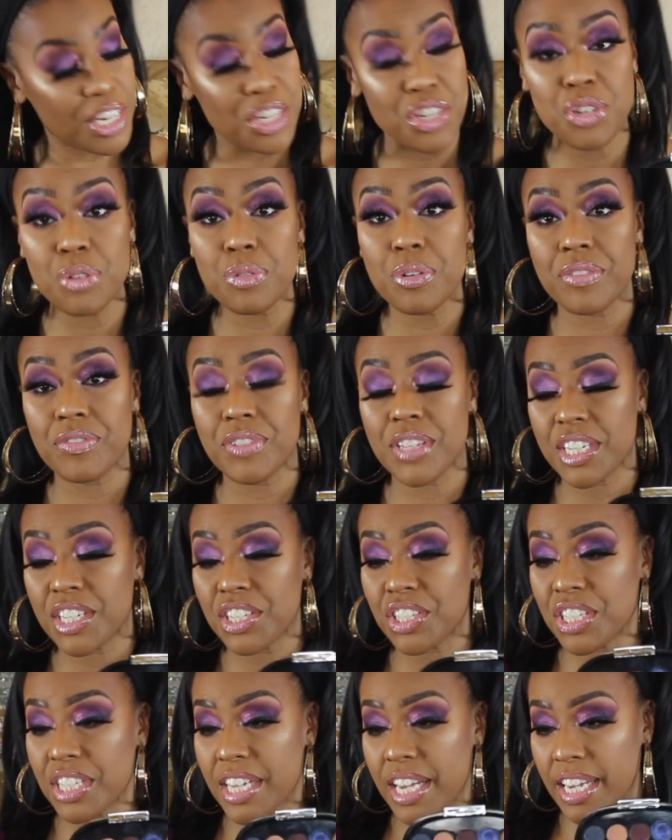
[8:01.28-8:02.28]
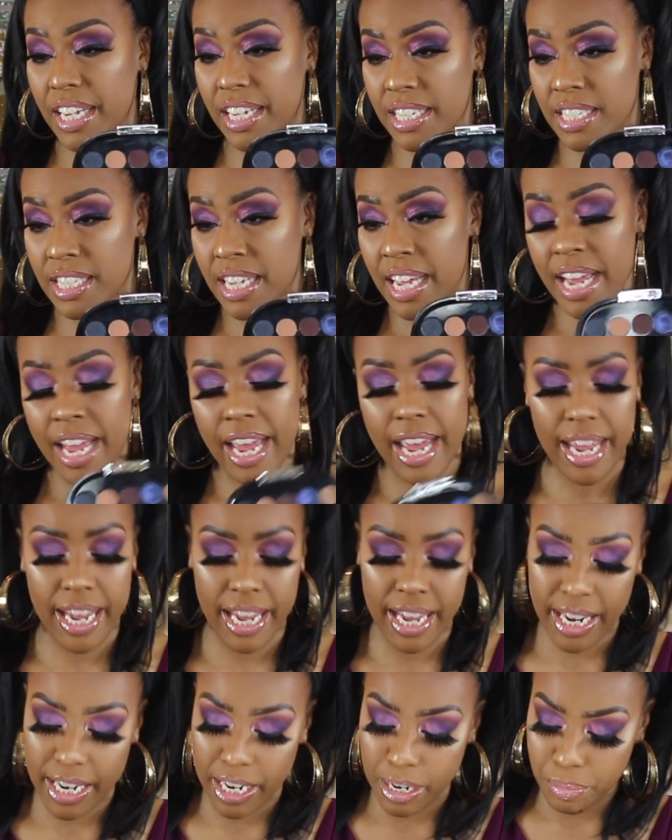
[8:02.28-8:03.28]
in two of these shades,
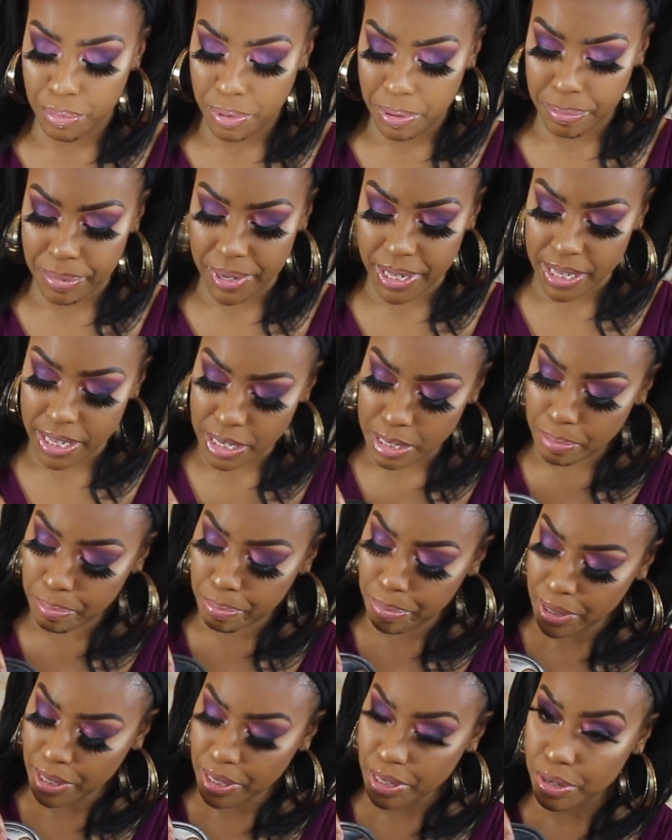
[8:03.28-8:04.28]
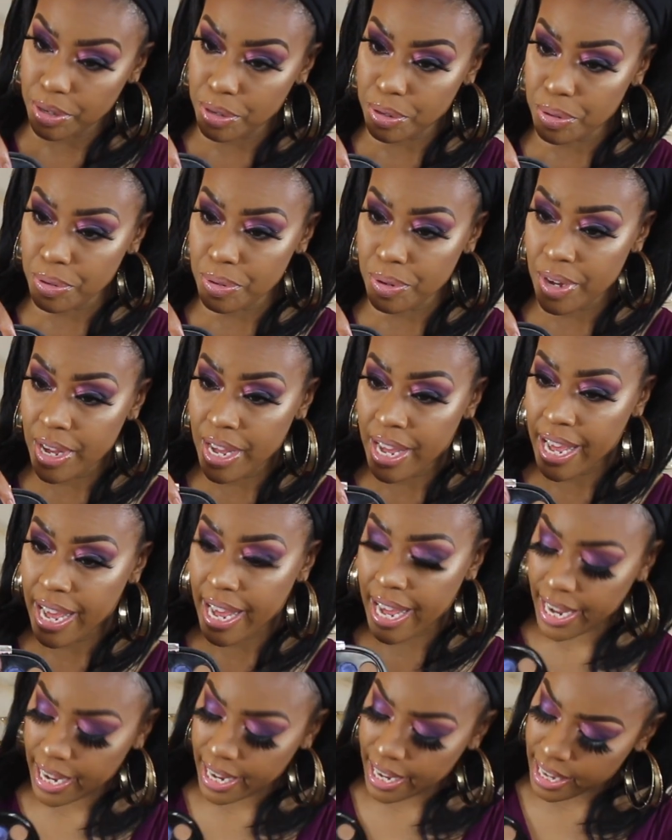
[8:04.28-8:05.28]
and it would be this blue
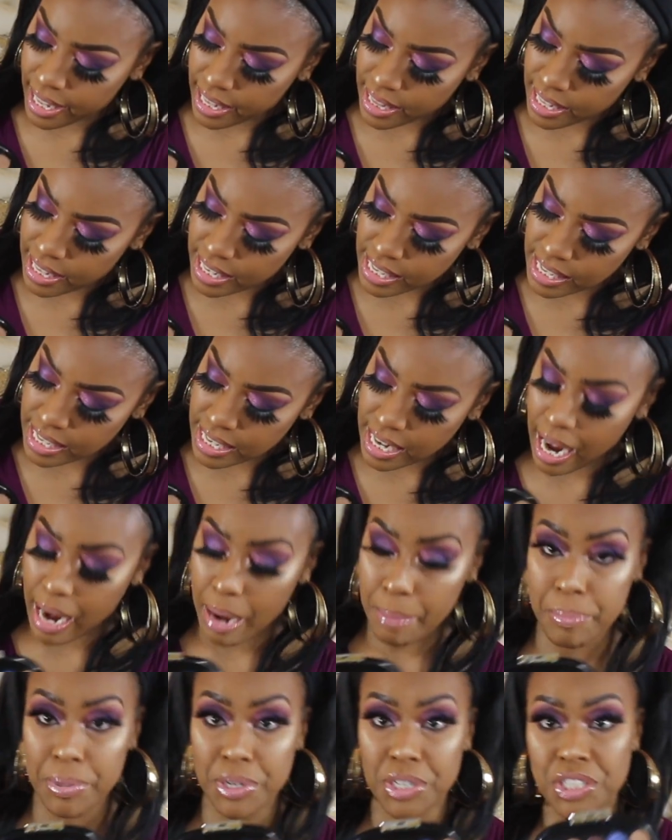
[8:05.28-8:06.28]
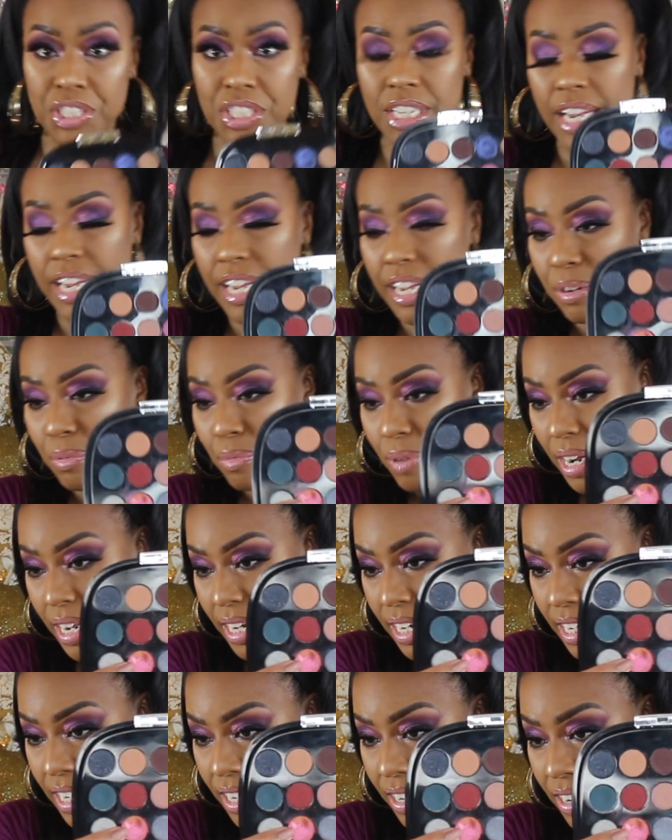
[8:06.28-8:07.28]
and this topper shade
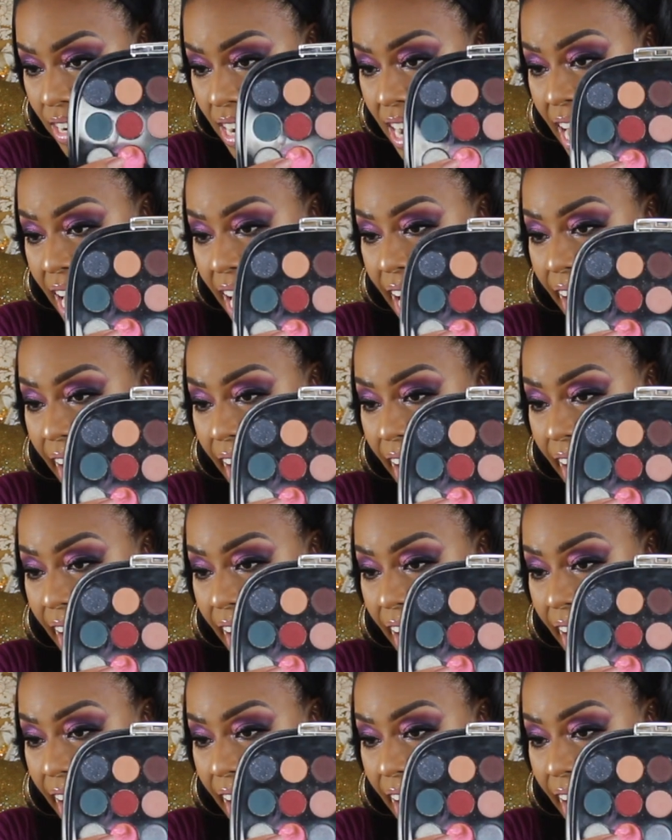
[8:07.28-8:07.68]
right here.